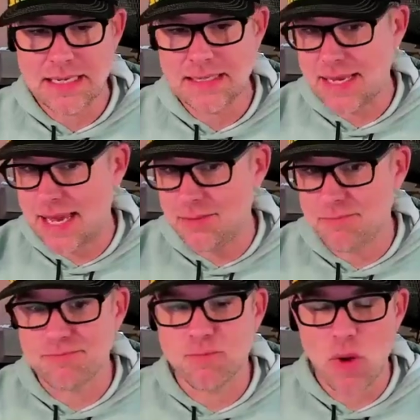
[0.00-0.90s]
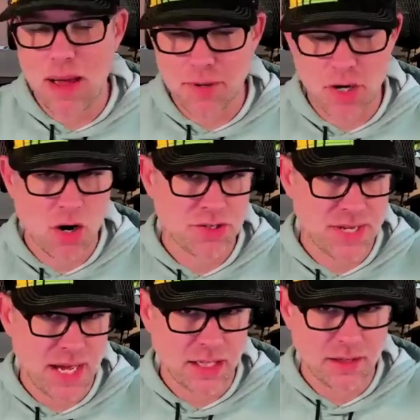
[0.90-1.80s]
is a webinar
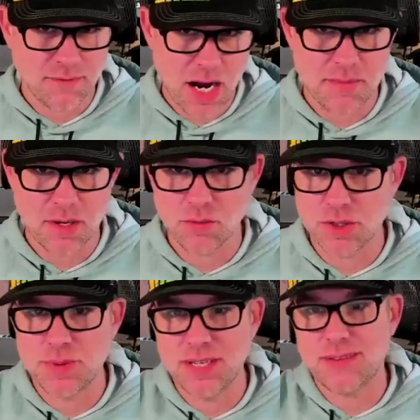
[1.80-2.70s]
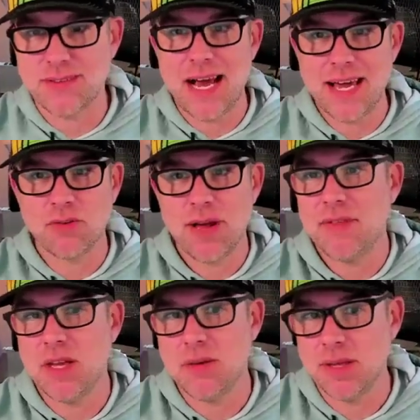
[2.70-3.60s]
style environment, which means that I don't
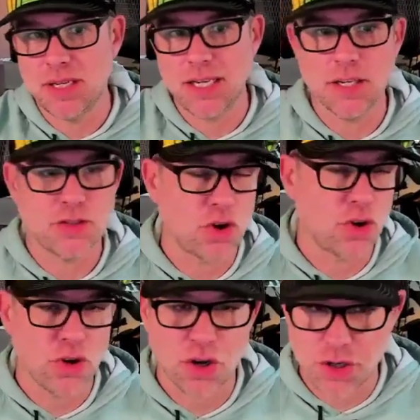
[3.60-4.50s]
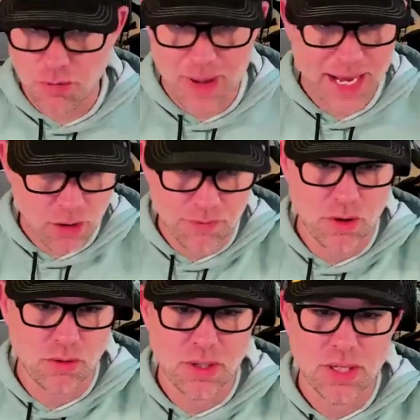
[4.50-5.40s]
have the ability to turn on your
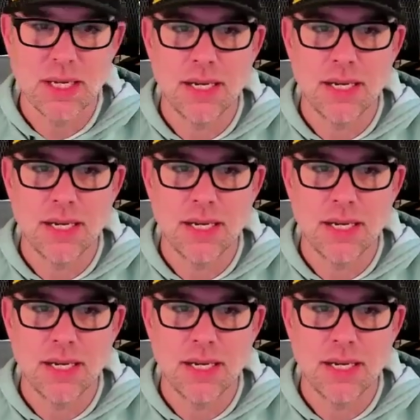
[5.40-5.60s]
microphone,